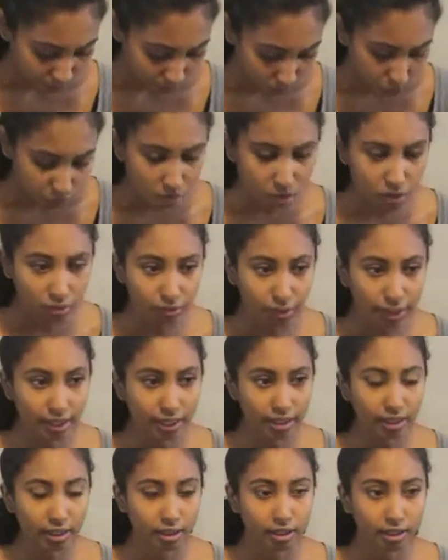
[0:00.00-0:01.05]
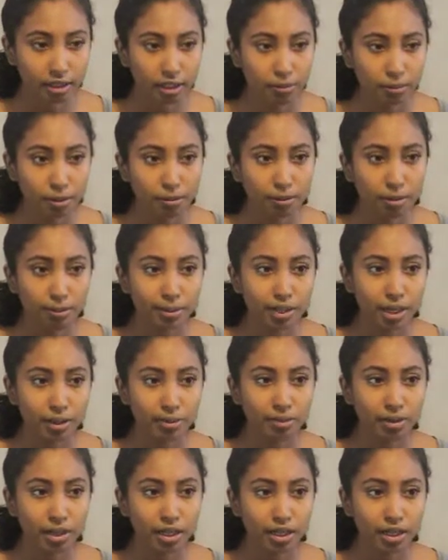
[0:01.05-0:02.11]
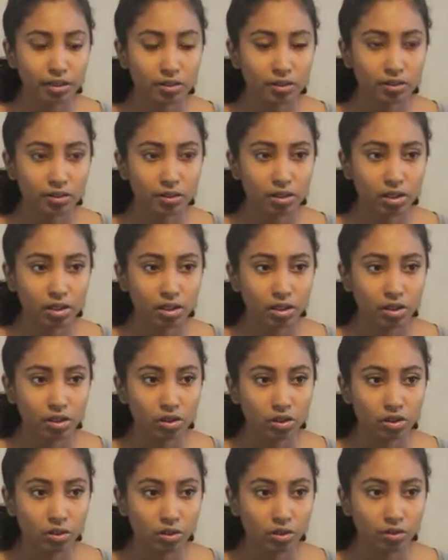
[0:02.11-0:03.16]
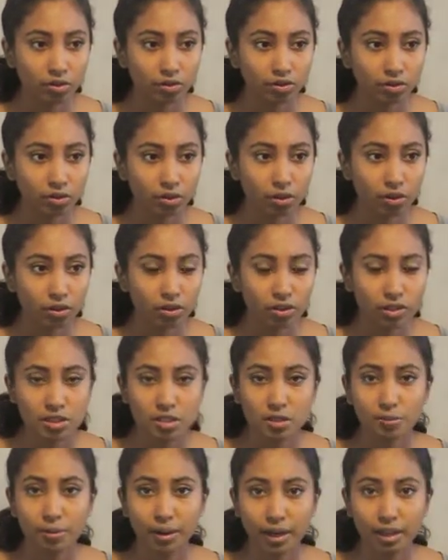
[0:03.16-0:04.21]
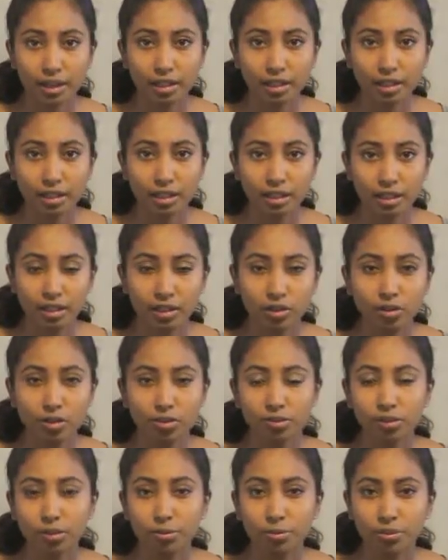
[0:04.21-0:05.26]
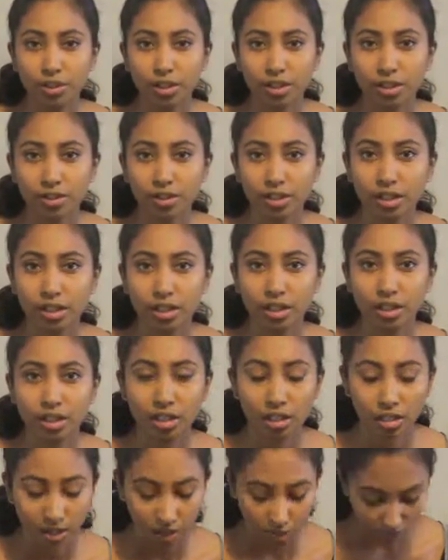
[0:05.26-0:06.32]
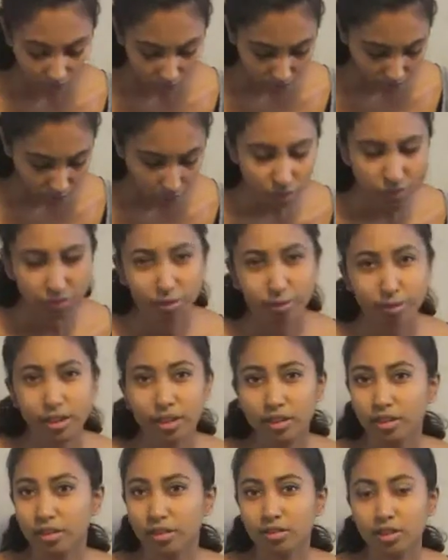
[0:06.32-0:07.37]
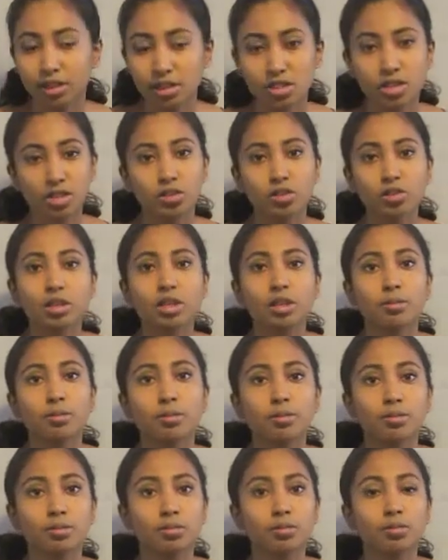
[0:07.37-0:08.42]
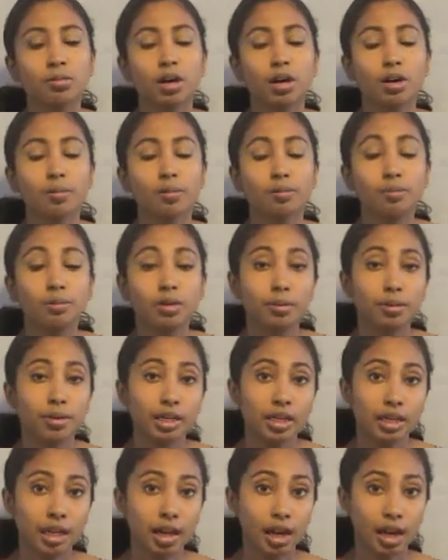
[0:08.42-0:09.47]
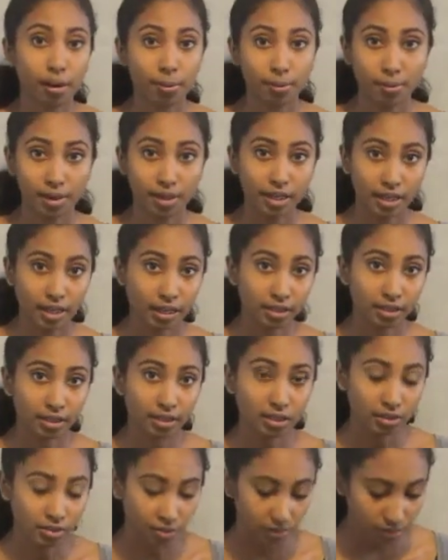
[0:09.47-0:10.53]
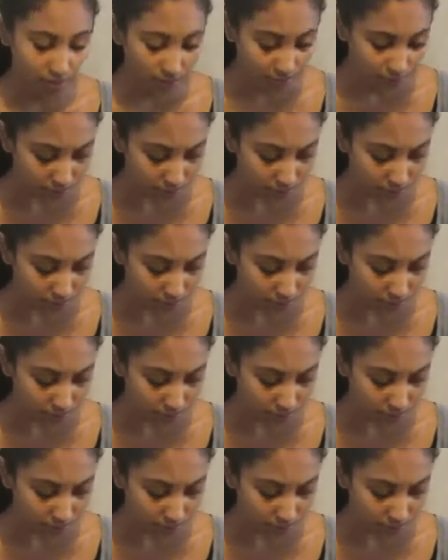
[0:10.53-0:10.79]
Also, by keeping baby upright, it's good for the spine and good for breathing, good for many things actually, to keep baby upright like this.